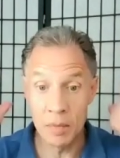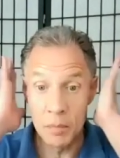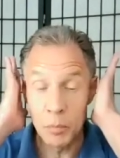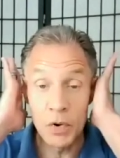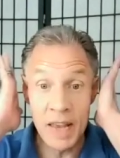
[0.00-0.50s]

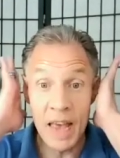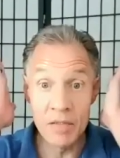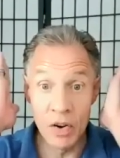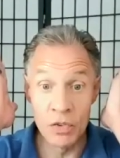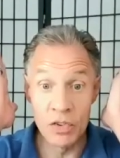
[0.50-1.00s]
putting
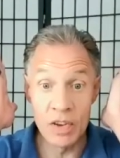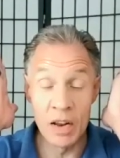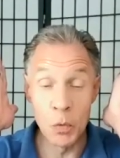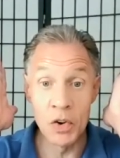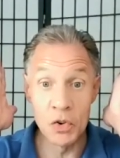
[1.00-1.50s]
headphones
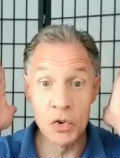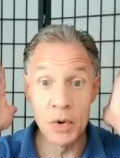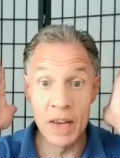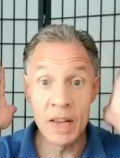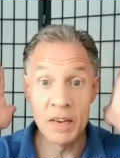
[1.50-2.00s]
on while you're
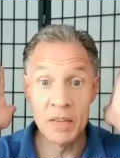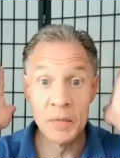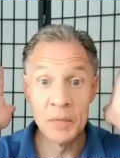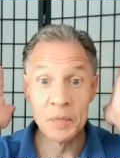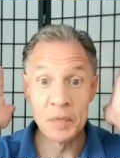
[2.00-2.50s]
doing it,
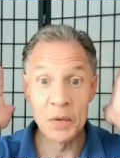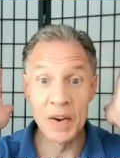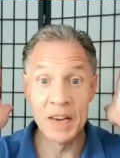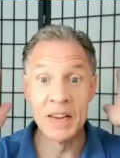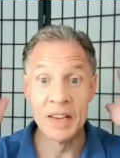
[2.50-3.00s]
right?